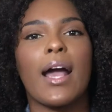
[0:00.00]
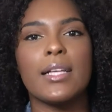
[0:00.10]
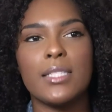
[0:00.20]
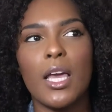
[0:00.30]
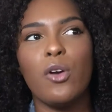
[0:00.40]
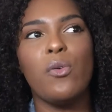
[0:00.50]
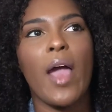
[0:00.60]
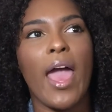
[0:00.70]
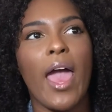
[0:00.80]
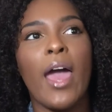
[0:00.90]
like I said, who
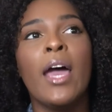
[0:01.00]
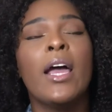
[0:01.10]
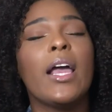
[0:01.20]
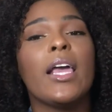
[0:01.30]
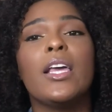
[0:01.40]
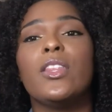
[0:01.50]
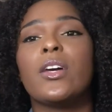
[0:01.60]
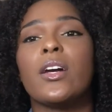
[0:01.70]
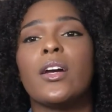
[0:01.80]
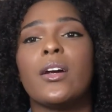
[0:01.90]
had
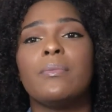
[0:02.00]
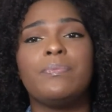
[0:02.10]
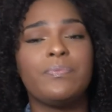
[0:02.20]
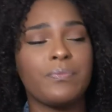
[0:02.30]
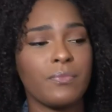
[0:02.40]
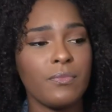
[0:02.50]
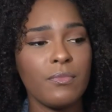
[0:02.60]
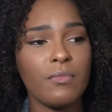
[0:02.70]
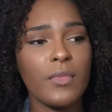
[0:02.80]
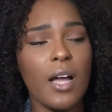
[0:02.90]
either
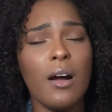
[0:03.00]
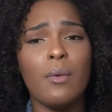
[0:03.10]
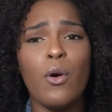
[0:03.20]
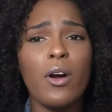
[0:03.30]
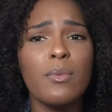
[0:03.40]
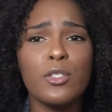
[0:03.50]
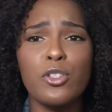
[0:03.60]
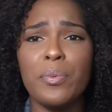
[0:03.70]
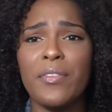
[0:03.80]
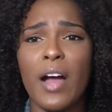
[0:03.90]
horrible
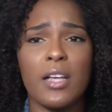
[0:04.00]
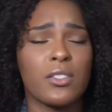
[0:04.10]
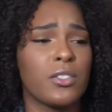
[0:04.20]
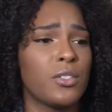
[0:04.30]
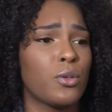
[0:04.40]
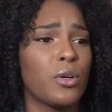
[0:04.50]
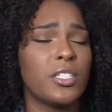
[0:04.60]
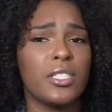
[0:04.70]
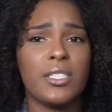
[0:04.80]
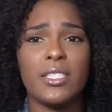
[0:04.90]
supervisors or
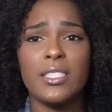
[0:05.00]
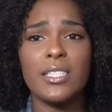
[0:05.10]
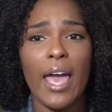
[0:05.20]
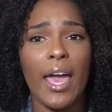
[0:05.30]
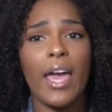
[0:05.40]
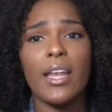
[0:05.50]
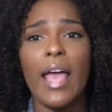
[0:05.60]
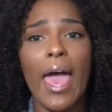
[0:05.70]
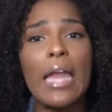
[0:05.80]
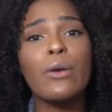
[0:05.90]
just
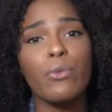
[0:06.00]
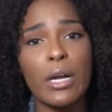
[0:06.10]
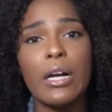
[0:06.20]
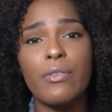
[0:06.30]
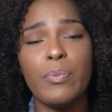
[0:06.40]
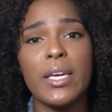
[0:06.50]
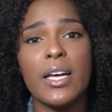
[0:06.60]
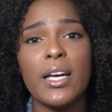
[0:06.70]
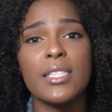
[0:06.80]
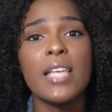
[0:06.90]
had it rough
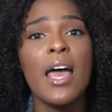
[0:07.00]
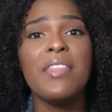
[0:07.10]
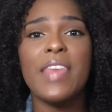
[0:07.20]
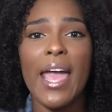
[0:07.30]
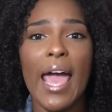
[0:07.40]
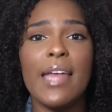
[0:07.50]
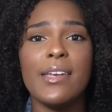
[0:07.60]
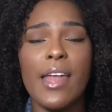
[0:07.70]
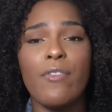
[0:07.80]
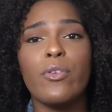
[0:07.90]
because they
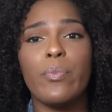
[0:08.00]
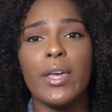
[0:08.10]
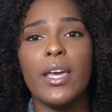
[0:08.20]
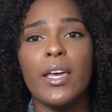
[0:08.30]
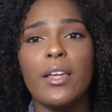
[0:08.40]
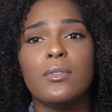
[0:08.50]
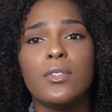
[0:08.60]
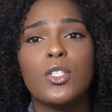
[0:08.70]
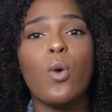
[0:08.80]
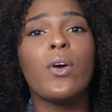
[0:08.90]
had never been
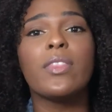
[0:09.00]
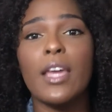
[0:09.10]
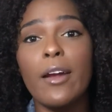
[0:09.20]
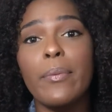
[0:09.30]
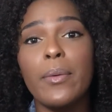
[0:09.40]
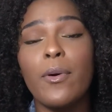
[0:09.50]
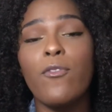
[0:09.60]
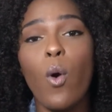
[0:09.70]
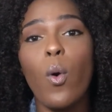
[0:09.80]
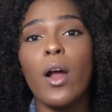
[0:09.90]
doing therapy
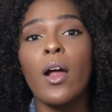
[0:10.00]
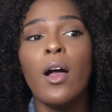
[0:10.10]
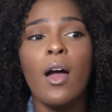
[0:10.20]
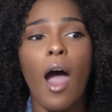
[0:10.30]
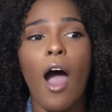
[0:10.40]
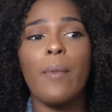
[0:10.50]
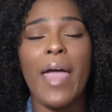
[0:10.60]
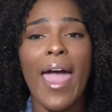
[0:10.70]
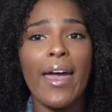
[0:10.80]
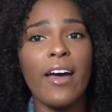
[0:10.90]
before.
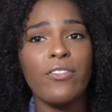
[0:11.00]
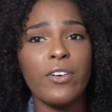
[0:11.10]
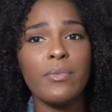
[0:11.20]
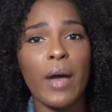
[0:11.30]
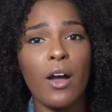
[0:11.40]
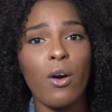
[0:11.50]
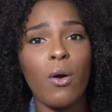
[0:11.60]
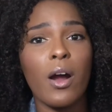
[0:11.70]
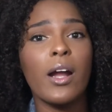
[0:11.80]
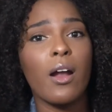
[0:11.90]
Half of my
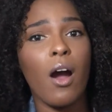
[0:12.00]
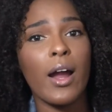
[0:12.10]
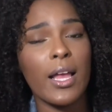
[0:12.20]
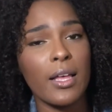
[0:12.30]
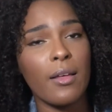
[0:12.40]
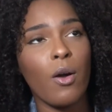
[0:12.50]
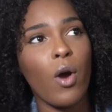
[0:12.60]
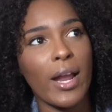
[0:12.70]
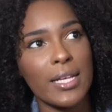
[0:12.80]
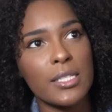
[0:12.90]
cohort are
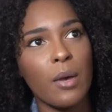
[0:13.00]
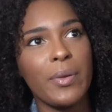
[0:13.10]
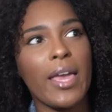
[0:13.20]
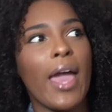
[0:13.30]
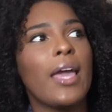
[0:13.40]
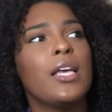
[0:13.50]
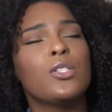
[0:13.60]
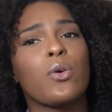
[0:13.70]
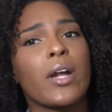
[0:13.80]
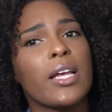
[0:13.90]

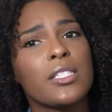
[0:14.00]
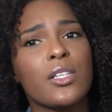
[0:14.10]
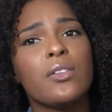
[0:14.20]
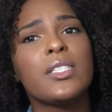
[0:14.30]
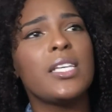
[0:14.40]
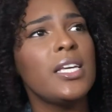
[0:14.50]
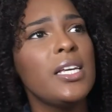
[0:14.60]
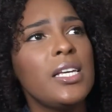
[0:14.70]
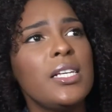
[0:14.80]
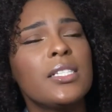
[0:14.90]
SLPAs or
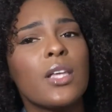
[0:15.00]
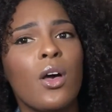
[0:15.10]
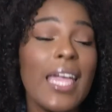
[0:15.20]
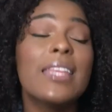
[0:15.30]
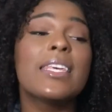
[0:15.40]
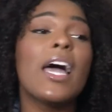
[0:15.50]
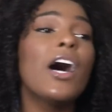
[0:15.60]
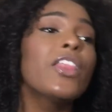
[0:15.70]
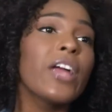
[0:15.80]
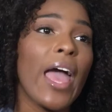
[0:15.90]
SLTs, and the
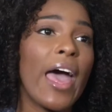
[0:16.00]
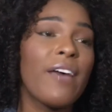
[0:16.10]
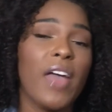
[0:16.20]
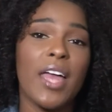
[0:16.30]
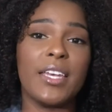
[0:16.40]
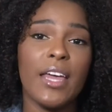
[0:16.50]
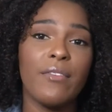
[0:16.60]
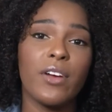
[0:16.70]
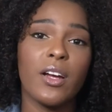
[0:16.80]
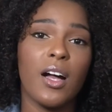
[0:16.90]
other half had
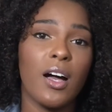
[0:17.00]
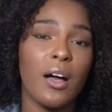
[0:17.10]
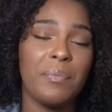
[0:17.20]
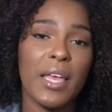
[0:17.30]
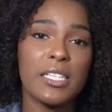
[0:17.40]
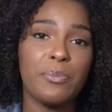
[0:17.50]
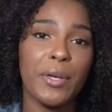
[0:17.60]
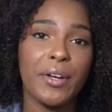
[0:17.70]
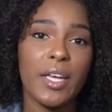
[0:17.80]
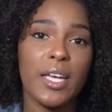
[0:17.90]
never
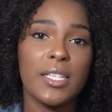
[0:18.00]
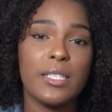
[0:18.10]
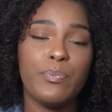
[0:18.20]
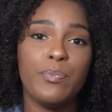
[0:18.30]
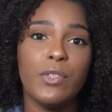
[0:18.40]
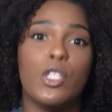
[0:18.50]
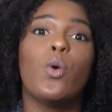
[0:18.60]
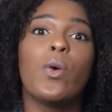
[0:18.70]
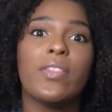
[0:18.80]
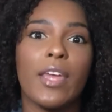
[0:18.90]
experienced
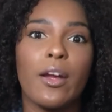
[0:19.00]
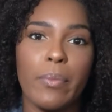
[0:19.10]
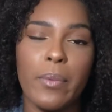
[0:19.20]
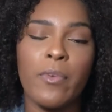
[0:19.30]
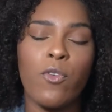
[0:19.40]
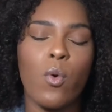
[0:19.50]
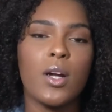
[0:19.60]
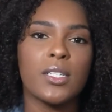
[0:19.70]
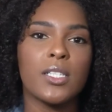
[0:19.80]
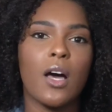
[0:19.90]
doing therapy
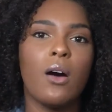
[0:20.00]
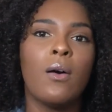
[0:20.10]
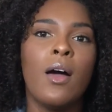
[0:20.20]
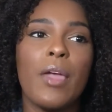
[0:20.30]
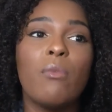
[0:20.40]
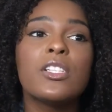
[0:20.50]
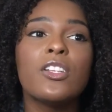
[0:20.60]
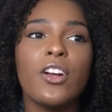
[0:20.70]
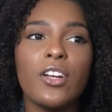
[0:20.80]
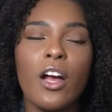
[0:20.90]
before. So it was
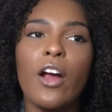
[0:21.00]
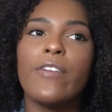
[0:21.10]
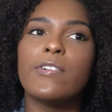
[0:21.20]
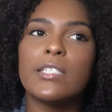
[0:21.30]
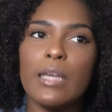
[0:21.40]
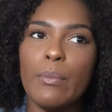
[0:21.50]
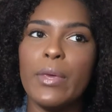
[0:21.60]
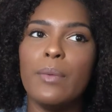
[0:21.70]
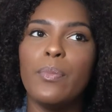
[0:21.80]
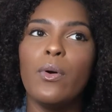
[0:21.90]
a learning curve for some
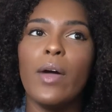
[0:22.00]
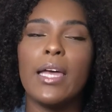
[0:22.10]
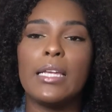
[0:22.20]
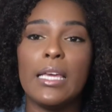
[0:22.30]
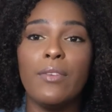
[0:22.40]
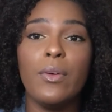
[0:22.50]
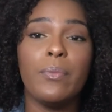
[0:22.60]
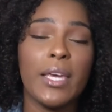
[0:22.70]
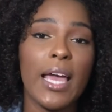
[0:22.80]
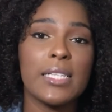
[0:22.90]
people, and
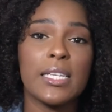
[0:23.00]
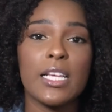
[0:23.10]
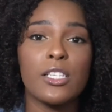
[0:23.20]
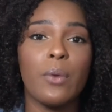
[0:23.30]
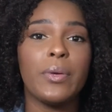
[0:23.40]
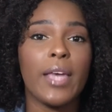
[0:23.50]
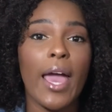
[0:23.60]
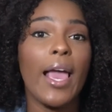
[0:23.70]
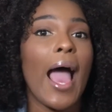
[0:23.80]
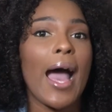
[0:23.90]
even me as an
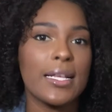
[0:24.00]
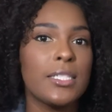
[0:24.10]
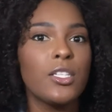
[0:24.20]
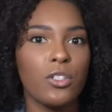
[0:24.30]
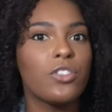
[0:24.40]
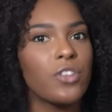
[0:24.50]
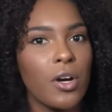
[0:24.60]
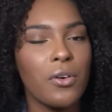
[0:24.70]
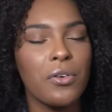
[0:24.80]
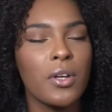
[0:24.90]
SLPA, I still
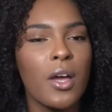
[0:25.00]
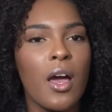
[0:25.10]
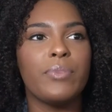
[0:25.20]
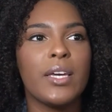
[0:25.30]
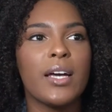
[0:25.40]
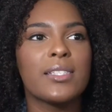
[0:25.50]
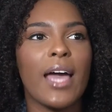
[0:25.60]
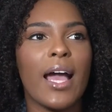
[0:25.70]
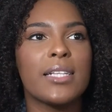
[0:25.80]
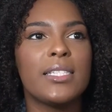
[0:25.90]
struggled because,
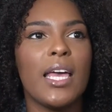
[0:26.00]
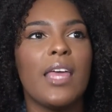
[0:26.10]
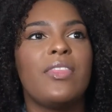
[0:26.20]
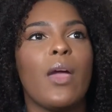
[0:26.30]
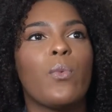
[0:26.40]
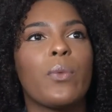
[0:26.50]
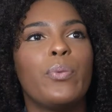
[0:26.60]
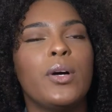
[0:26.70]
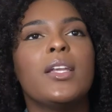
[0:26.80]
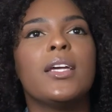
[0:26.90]
like I said, they were
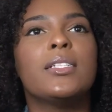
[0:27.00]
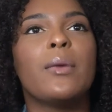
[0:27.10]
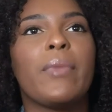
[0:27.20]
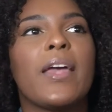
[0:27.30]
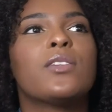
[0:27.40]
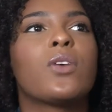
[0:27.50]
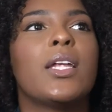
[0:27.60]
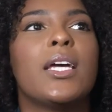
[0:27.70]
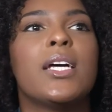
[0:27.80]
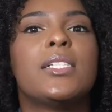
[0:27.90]
putting demands
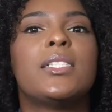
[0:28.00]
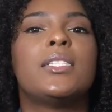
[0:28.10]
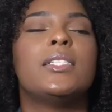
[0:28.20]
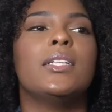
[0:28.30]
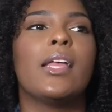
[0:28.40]
on us